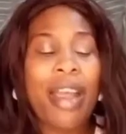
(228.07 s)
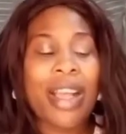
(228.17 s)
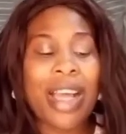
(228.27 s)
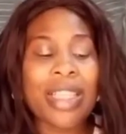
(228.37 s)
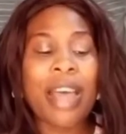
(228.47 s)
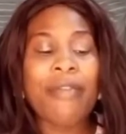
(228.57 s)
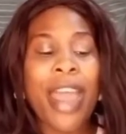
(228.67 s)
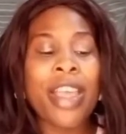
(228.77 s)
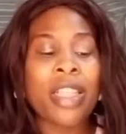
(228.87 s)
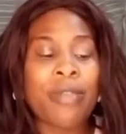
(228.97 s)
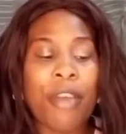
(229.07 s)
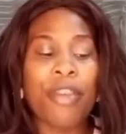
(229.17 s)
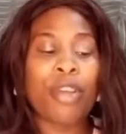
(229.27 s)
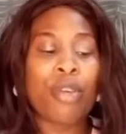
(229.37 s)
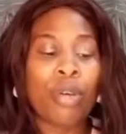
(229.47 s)
cassava is
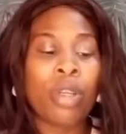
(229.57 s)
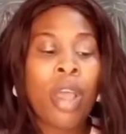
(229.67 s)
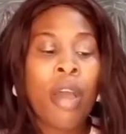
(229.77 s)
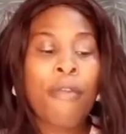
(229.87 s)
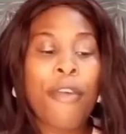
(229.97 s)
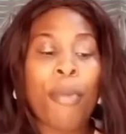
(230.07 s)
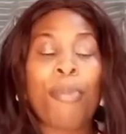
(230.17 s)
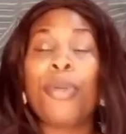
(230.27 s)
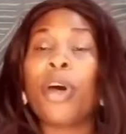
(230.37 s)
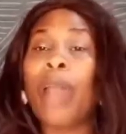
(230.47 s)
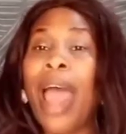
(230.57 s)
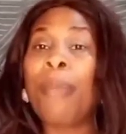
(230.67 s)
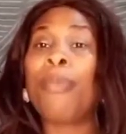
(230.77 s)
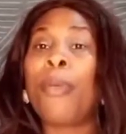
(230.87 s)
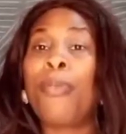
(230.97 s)
very good for
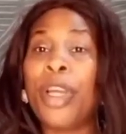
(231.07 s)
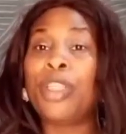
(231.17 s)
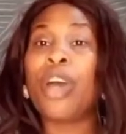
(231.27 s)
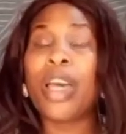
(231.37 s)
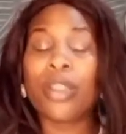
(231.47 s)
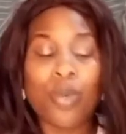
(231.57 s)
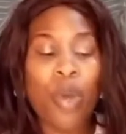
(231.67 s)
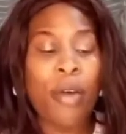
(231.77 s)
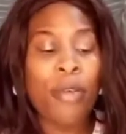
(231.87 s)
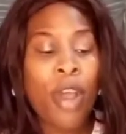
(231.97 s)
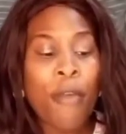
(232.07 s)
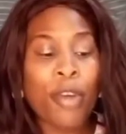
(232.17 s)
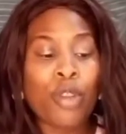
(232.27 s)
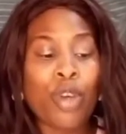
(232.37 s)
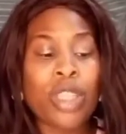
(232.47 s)
high blood pressure as well.
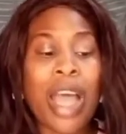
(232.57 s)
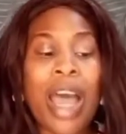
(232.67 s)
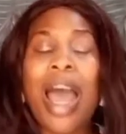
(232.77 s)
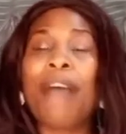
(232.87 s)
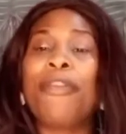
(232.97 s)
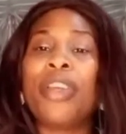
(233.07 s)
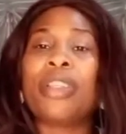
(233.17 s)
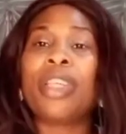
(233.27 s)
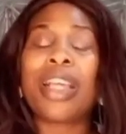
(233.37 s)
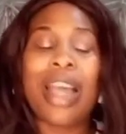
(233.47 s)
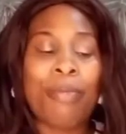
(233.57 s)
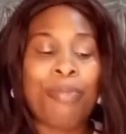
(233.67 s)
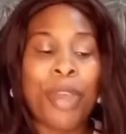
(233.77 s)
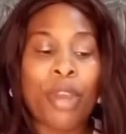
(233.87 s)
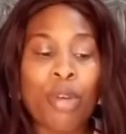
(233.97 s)
For those that have it, it
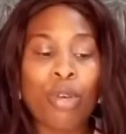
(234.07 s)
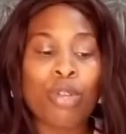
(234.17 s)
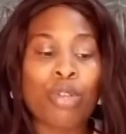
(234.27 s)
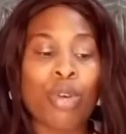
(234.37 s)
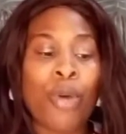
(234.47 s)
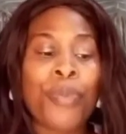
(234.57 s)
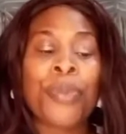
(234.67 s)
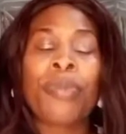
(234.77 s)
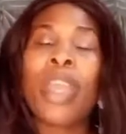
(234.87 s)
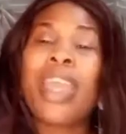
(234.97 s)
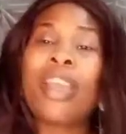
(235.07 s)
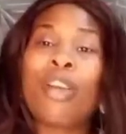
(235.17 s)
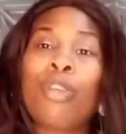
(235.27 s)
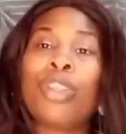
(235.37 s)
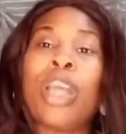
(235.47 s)
can be good to
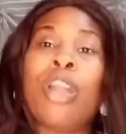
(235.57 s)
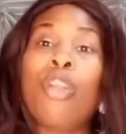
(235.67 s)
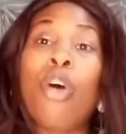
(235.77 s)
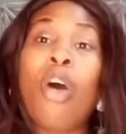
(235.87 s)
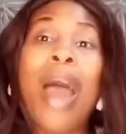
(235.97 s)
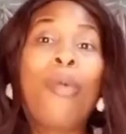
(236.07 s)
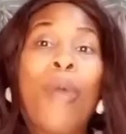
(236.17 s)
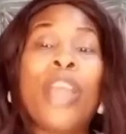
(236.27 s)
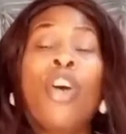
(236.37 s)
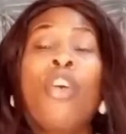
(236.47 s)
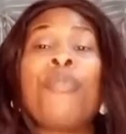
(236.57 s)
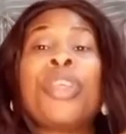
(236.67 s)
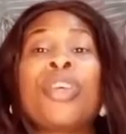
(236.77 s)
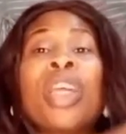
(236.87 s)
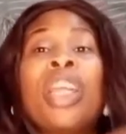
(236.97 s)
include the lower one. You know, we'll be
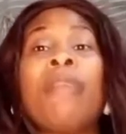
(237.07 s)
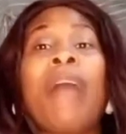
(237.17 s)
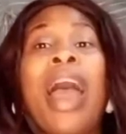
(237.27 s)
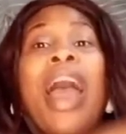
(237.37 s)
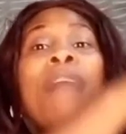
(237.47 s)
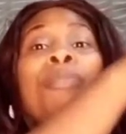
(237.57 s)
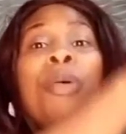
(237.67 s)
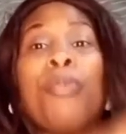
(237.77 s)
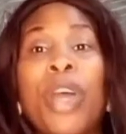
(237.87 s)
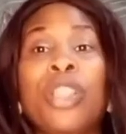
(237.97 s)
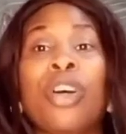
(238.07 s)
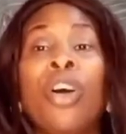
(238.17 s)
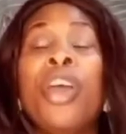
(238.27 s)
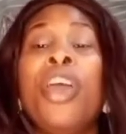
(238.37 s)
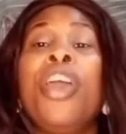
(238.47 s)
talking about high blood
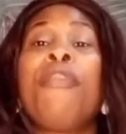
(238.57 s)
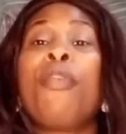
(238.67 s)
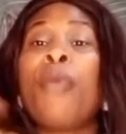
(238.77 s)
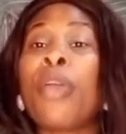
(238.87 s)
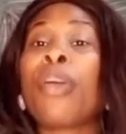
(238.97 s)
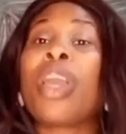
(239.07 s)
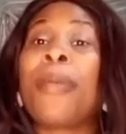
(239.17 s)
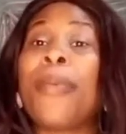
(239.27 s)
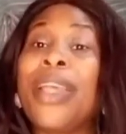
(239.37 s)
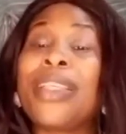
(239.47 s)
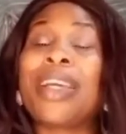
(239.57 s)
pressure. Even when you keep eating